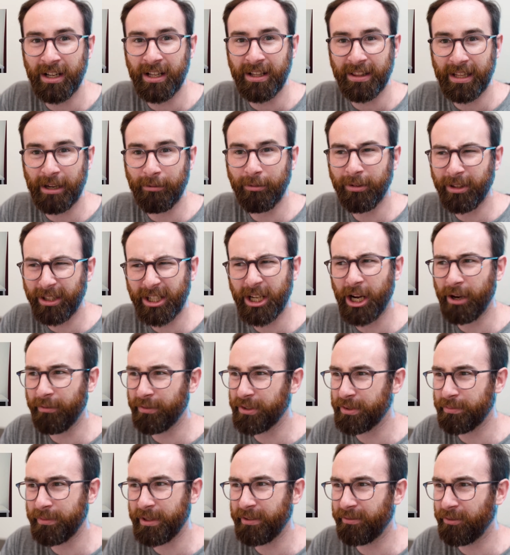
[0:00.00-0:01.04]
That really
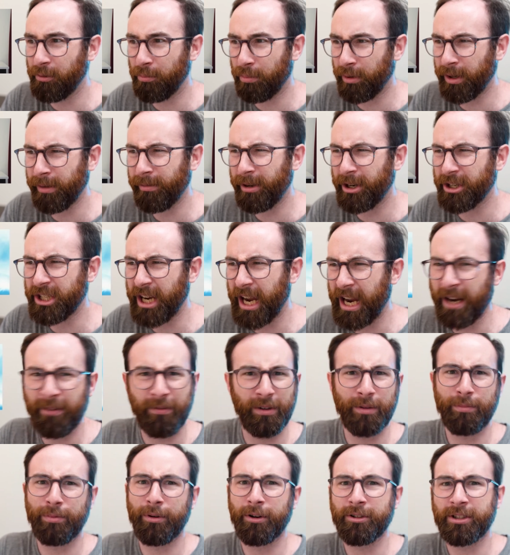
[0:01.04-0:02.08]
covers me for pretty much
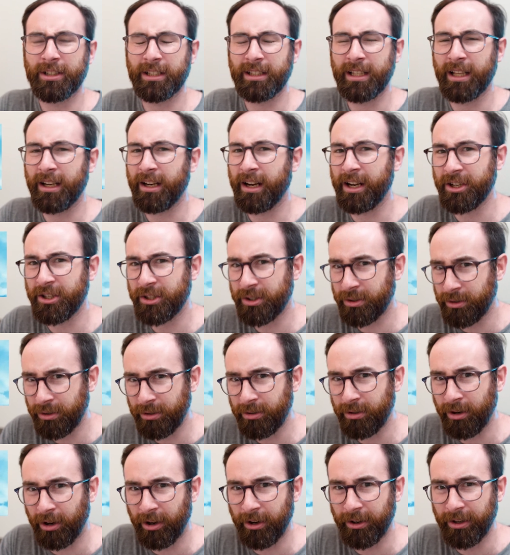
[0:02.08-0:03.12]
every project that I
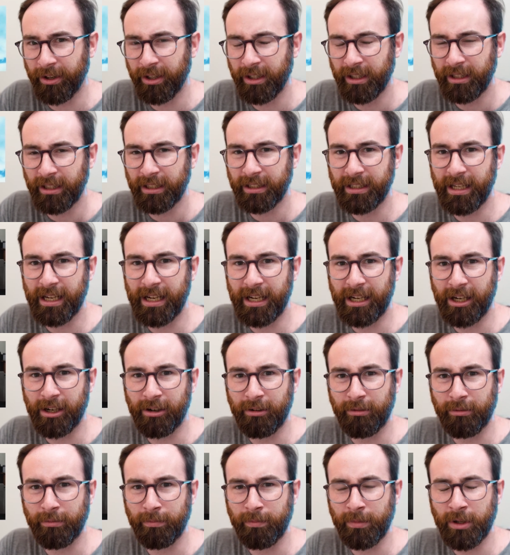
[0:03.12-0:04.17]
shoot on.
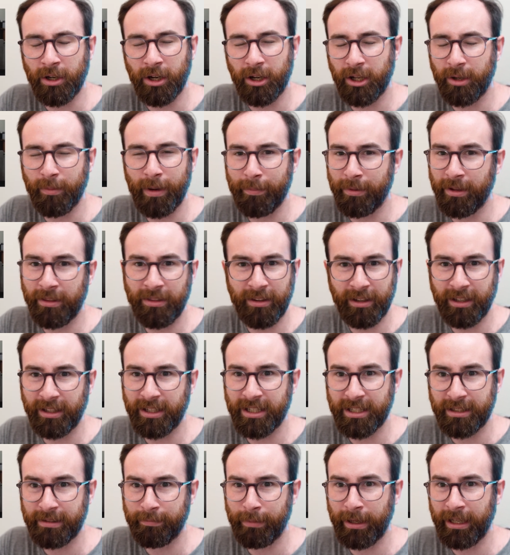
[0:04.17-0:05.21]
Now, you might be thinking
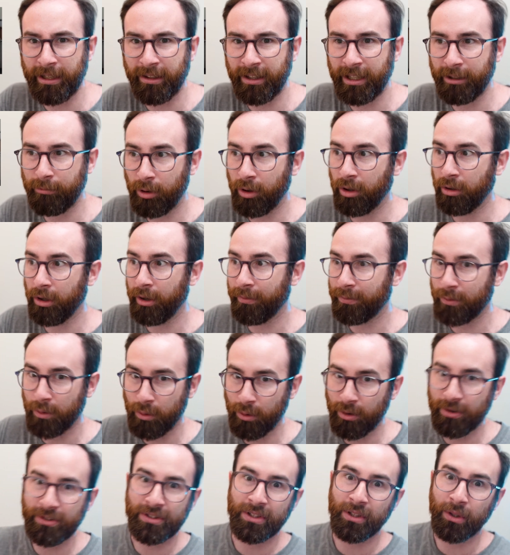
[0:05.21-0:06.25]
this being like, well, of
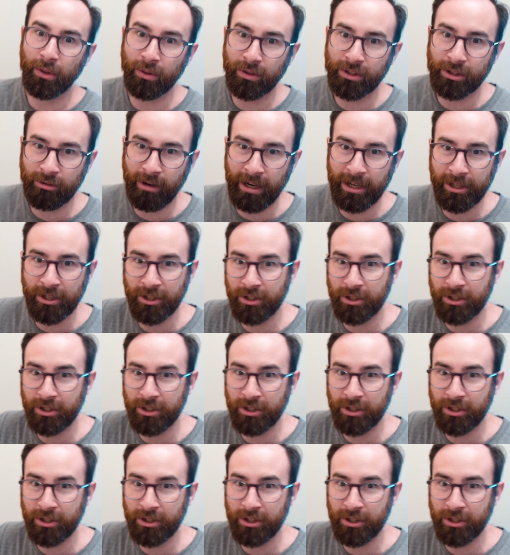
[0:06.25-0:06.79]
course it looks great.